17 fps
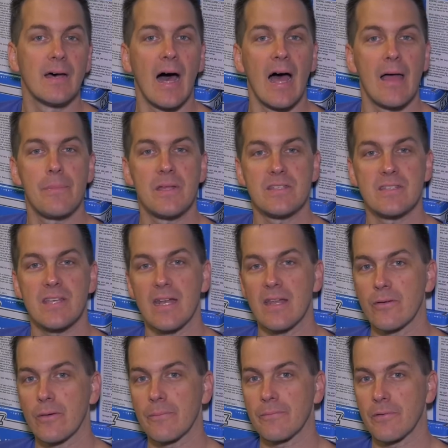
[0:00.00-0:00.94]
I've been
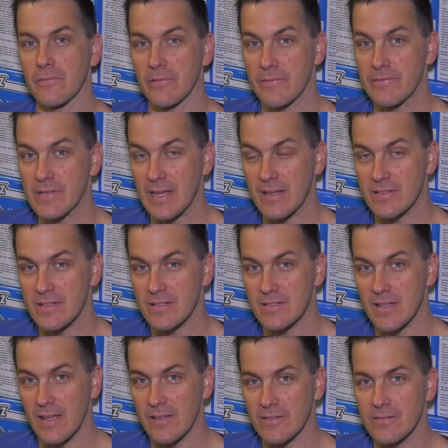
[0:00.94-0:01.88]
setting you up for reef tank
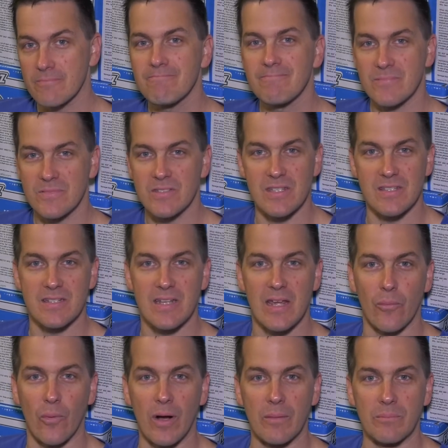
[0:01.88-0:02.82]
success since
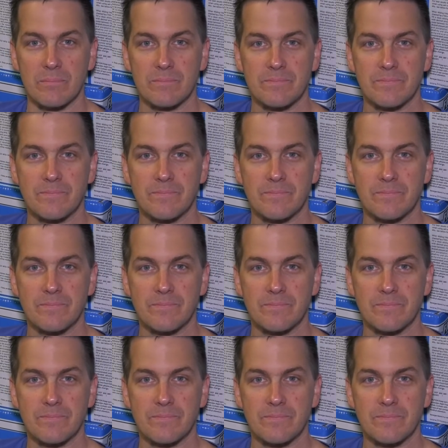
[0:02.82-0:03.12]
day one.